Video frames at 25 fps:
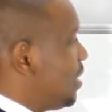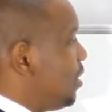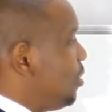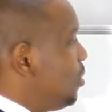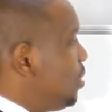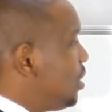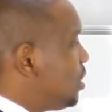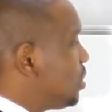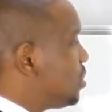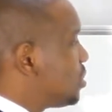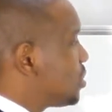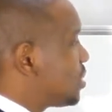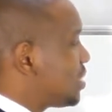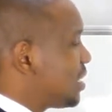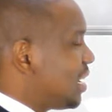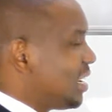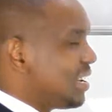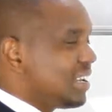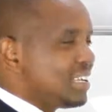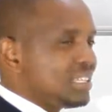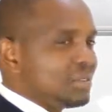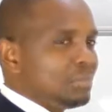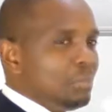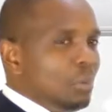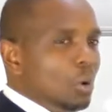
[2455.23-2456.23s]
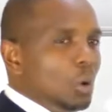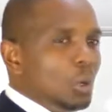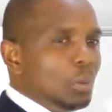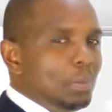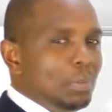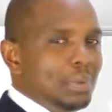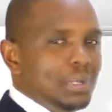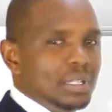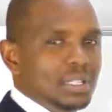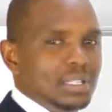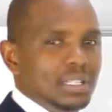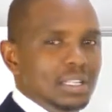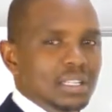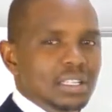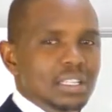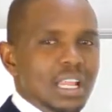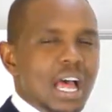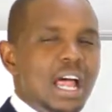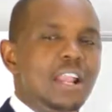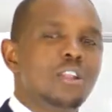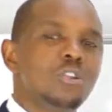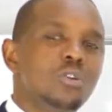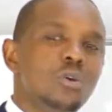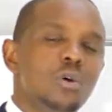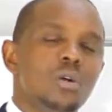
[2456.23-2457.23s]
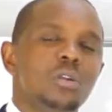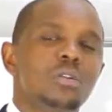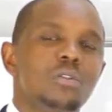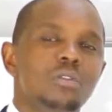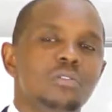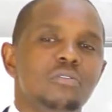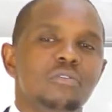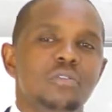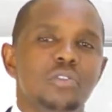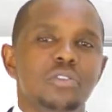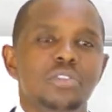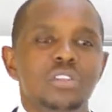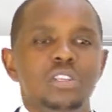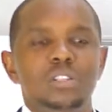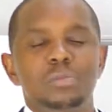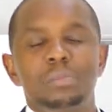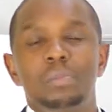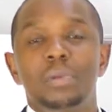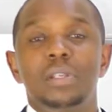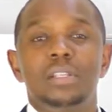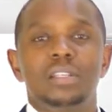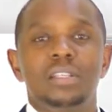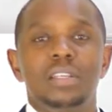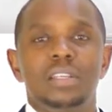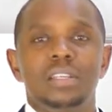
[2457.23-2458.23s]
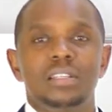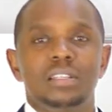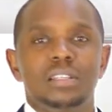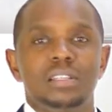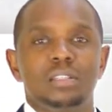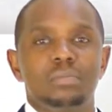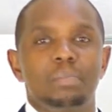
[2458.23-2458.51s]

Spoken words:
You need to start a small business. And don't look for these businesses,